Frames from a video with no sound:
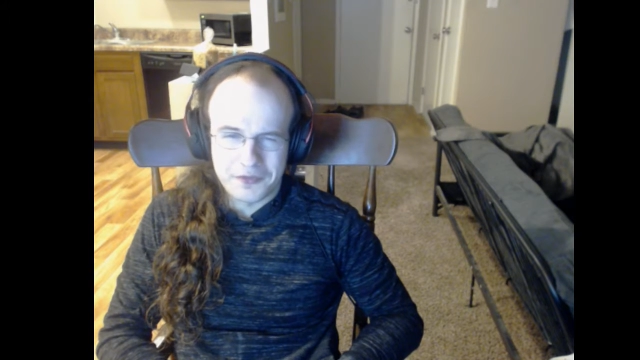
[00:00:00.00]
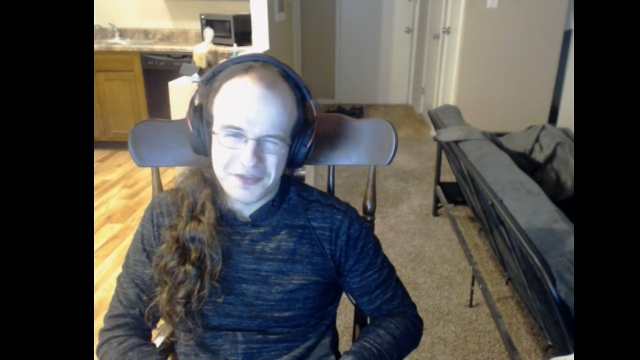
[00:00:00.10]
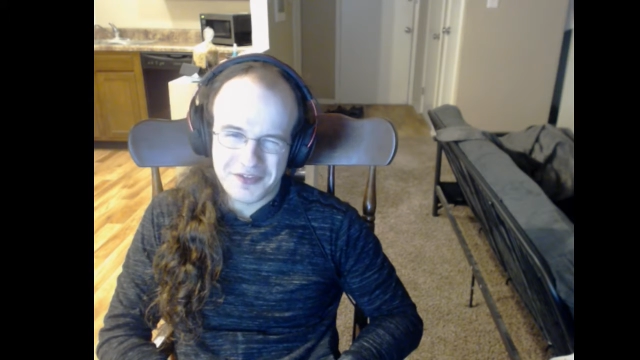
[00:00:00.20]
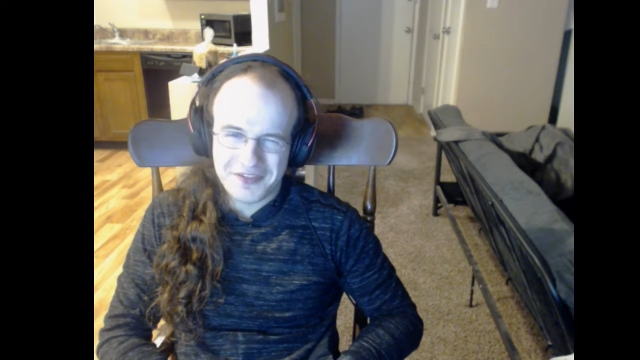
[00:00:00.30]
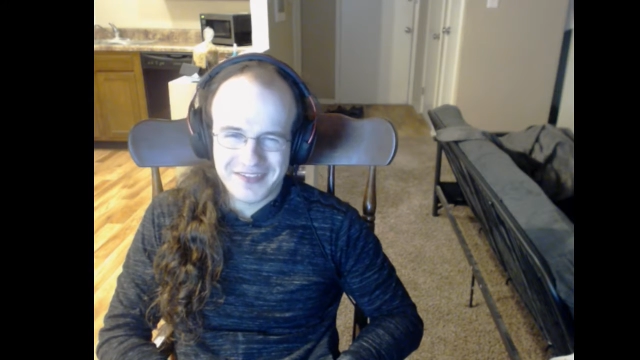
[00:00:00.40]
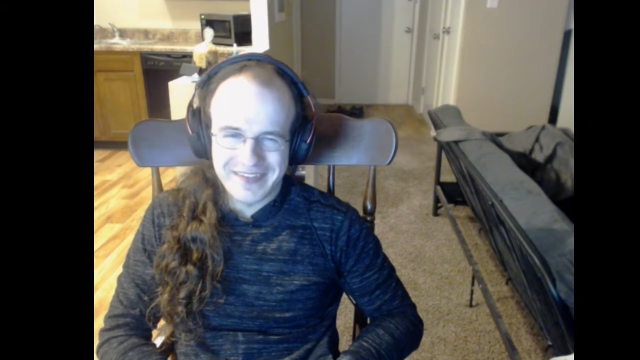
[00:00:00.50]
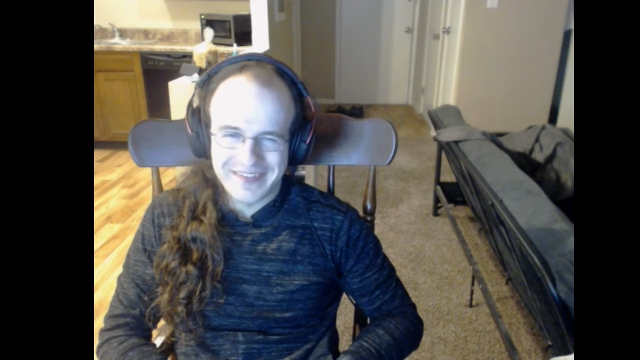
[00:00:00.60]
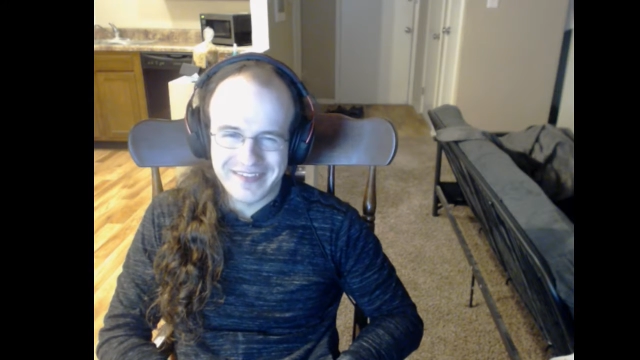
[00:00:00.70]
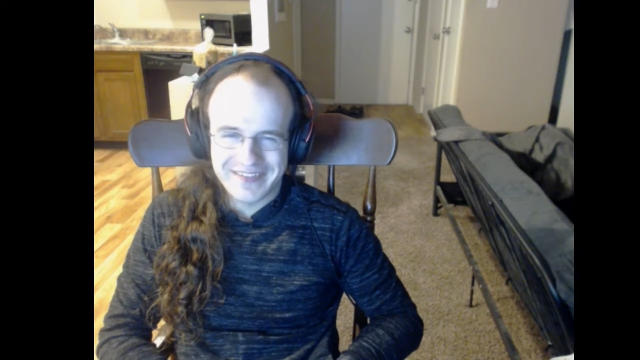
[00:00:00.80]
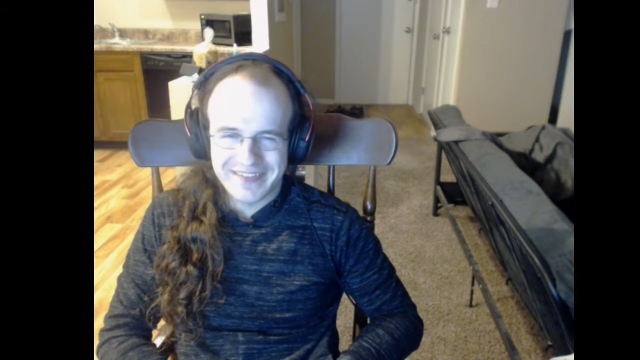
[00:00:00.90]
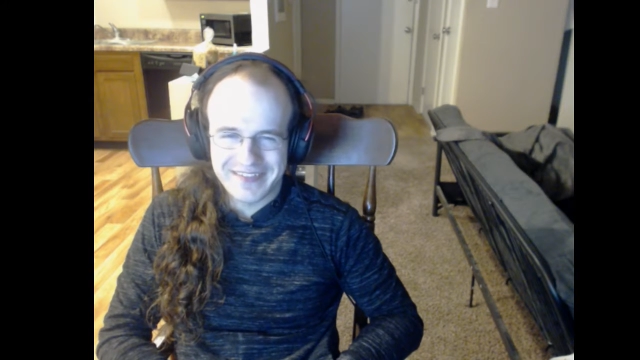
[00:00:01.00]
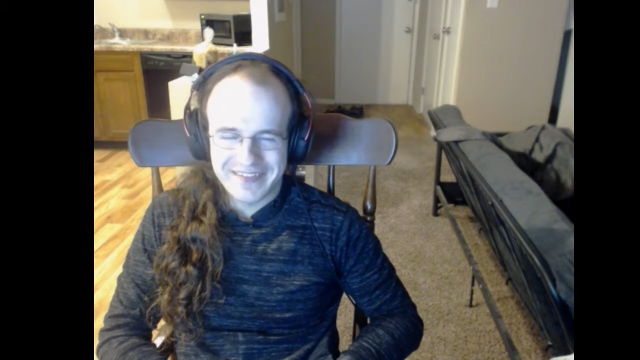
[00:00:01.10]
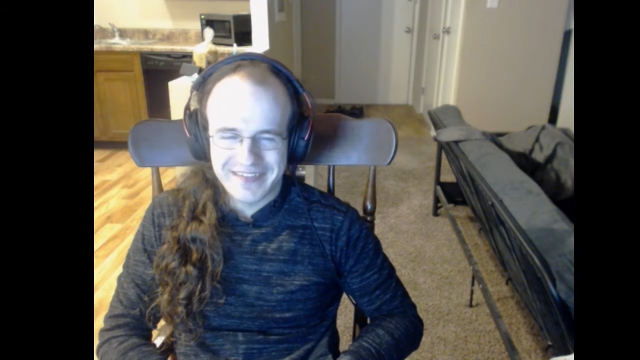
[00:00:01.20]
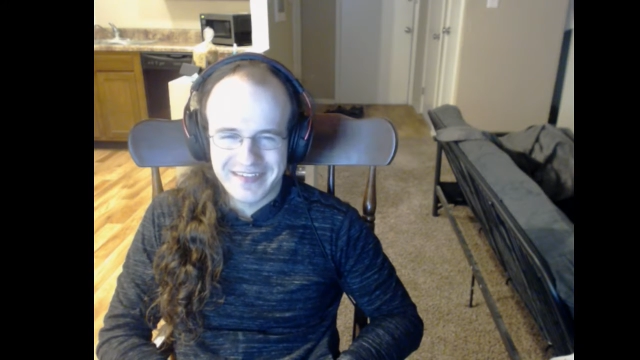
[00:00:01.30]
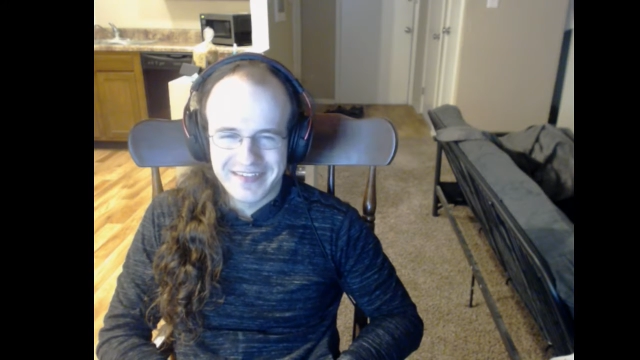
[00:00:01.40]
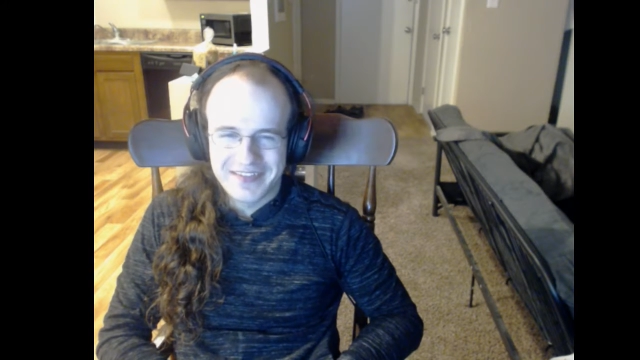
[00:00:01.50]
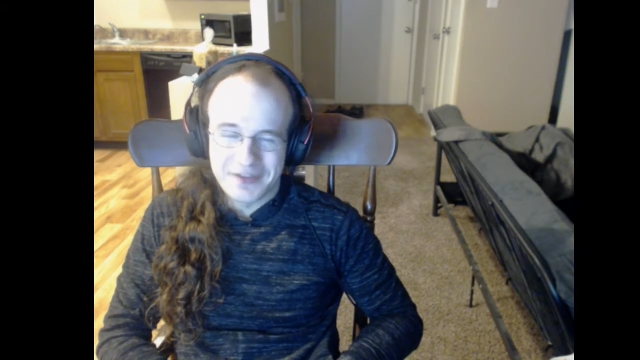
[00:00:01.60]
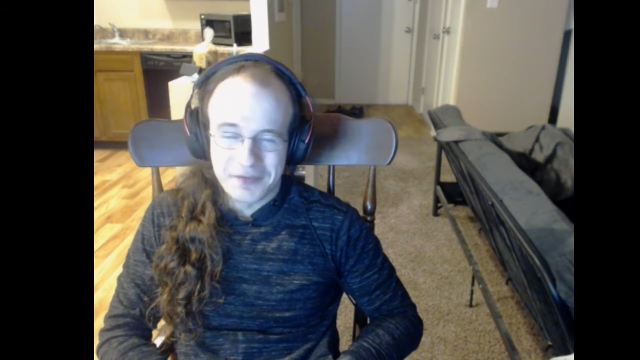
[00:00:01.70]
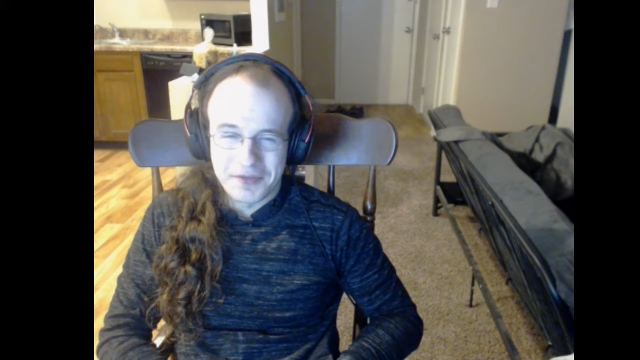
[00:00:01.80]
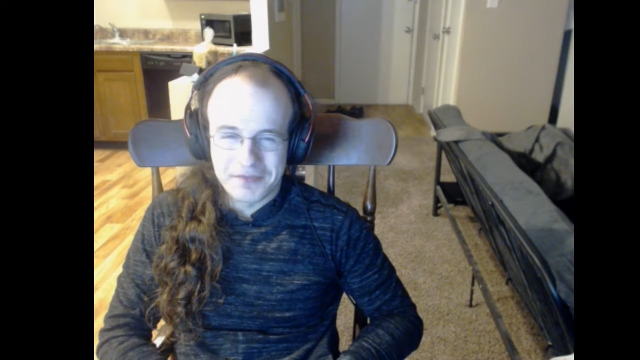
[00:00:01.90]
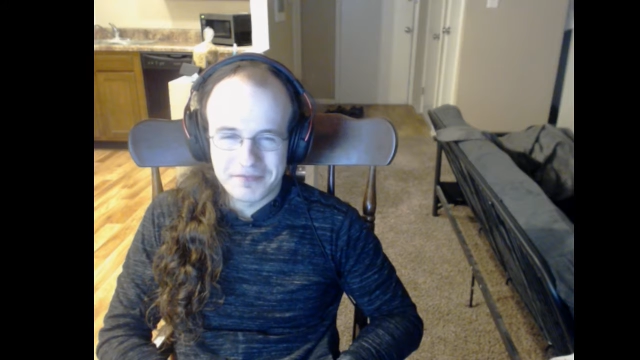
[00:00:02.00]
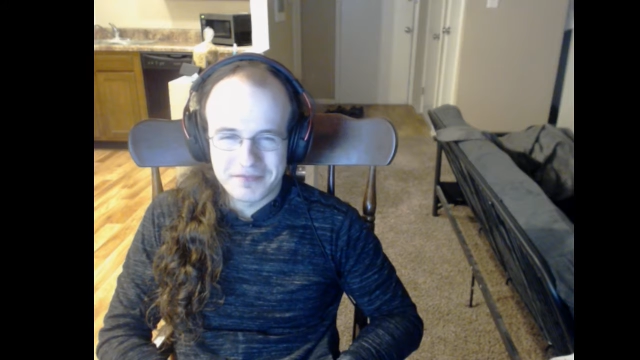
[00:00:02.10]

which is, yeah, something.